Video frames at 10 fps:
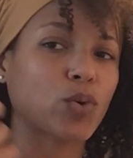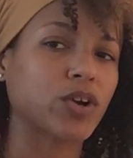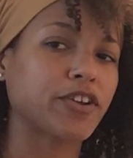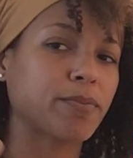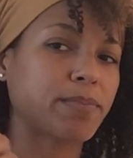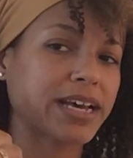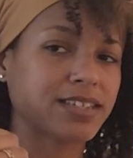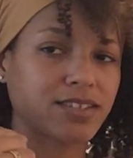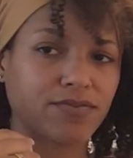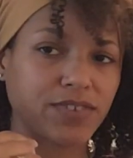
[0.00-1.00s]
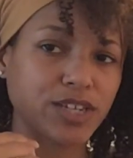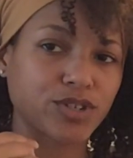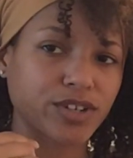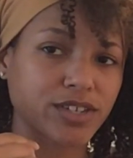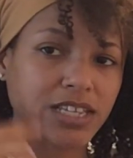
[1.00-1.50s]
or your best
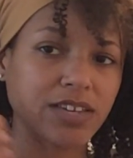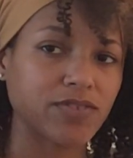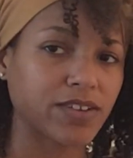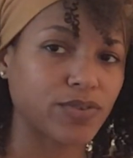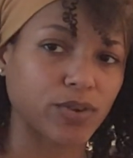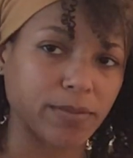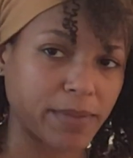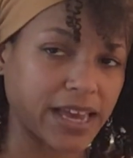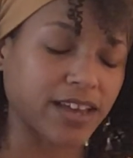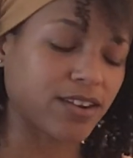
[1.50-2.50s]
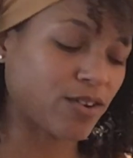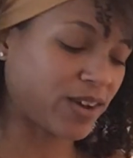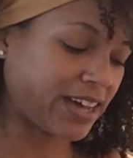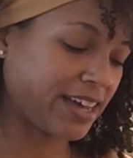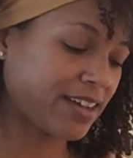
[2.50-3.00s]
features, even if you're a man,
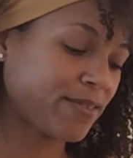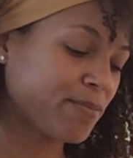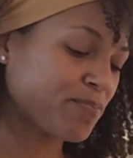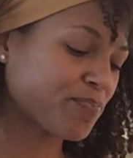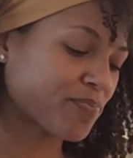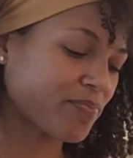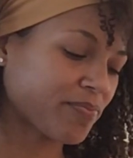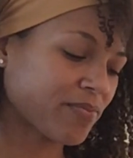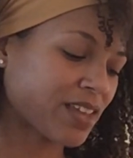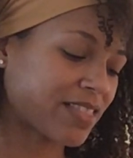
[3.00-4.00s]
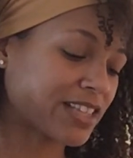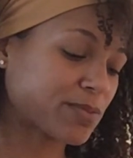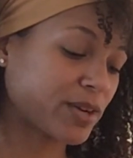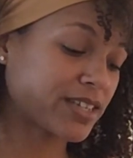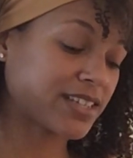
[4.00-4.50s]
okay? This
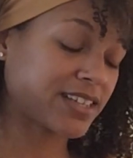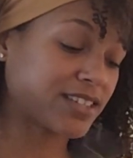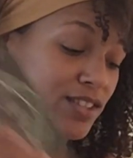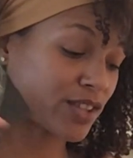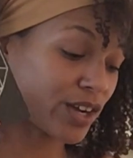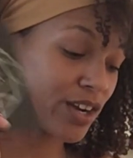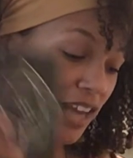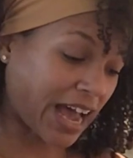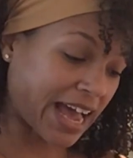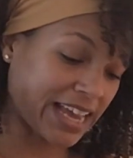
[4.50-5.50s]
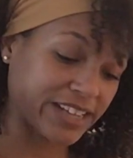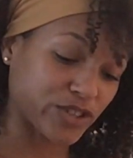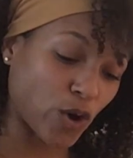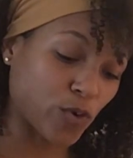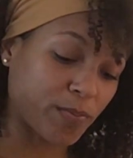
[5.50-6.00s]
person's third eye is
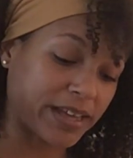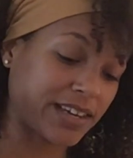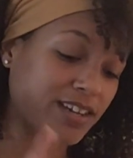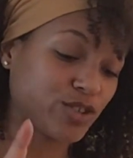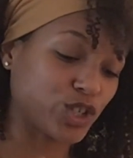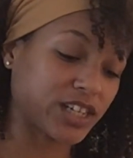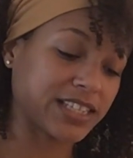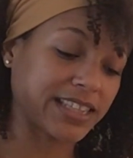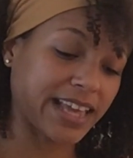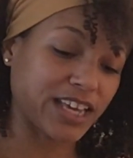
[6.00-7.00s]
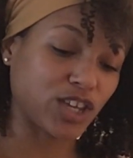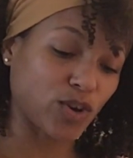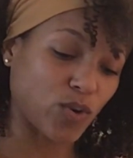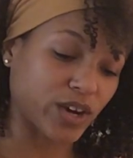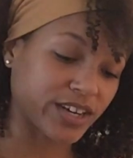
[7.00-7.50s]
open, just like
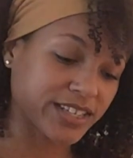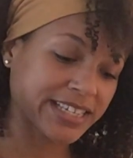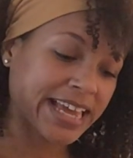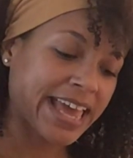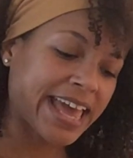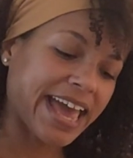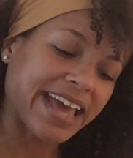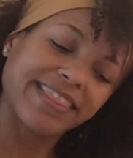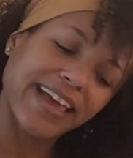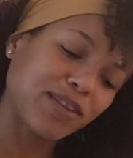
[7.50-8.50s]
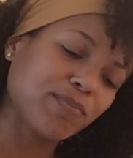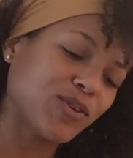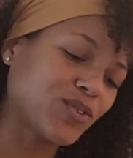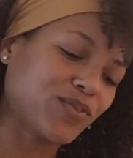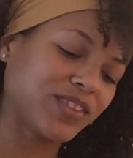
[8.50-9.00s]
yours. And then
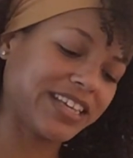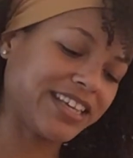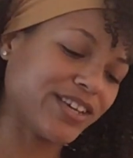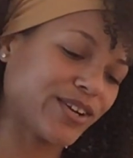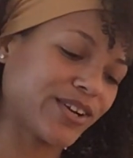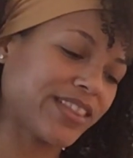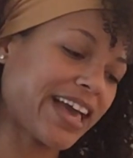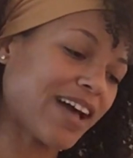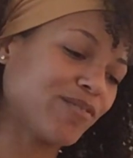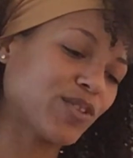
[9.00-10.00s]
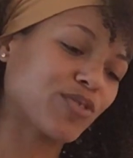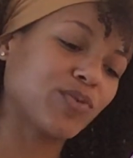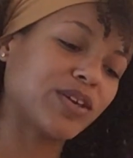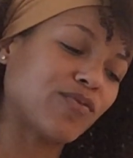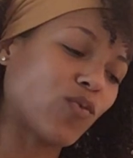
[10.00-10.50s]
beautifully here, they have the
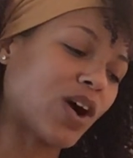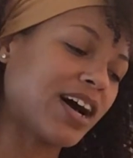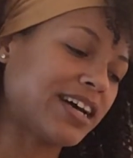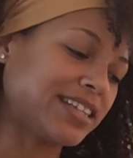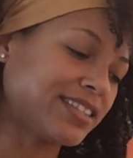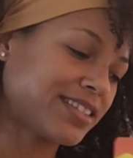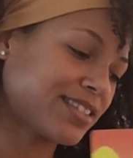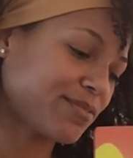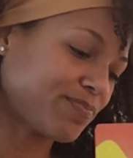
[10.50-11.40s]
Three of Wands.